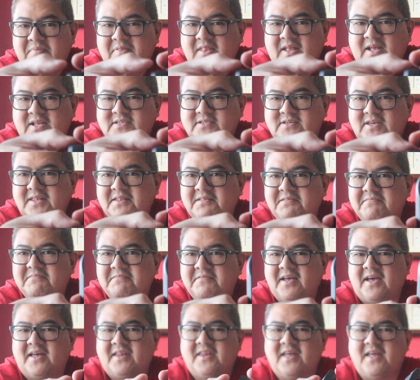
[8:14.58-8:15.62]
That's it.
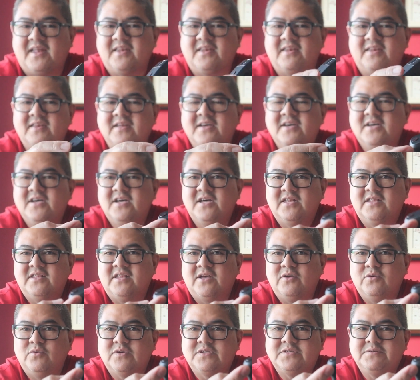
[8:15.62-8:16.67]
And then the
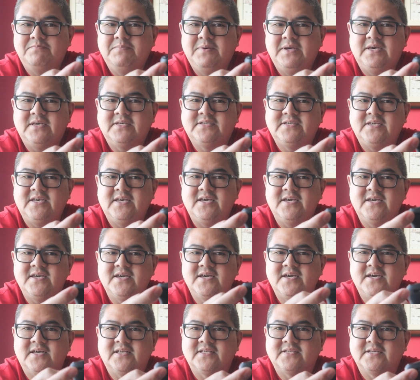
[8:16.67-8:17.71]

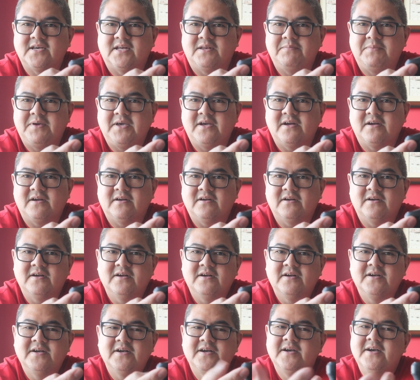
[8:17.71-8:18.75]
USB-C, it's gonna be here.
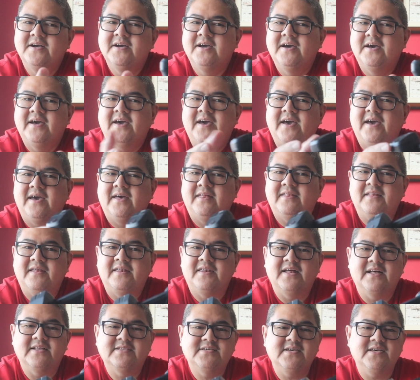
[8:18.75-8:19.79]
And then
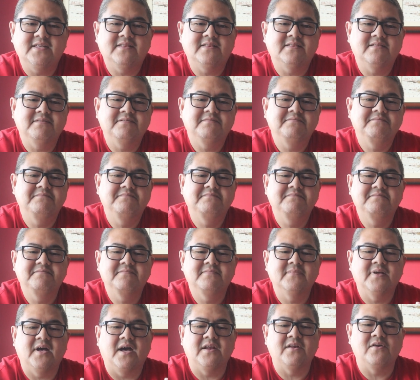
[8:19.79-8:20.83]
that's it.
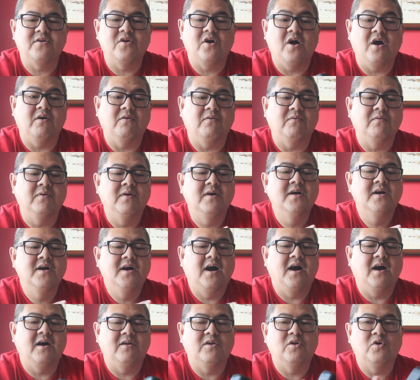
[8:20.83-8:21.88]
I don't know
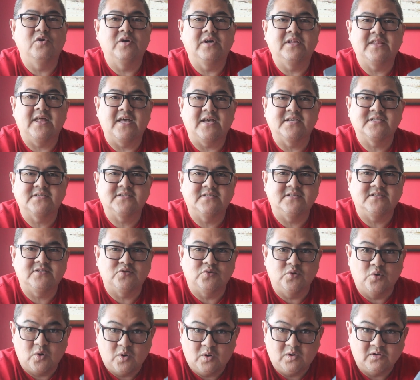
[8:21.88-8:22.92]
how long it takes
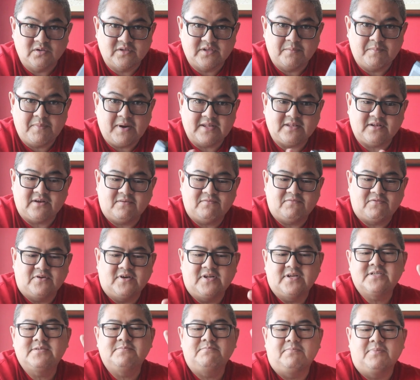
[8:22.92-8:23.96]
to hold the battery for
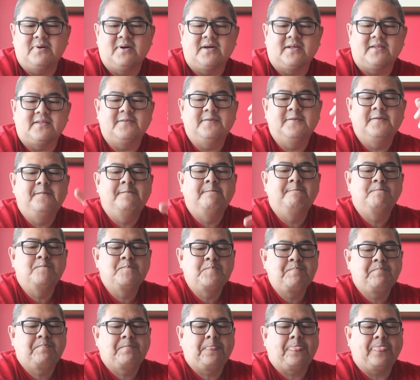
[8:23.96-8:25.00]
this, but
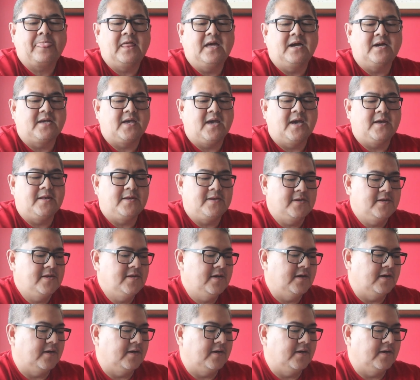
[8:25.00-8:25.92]
again,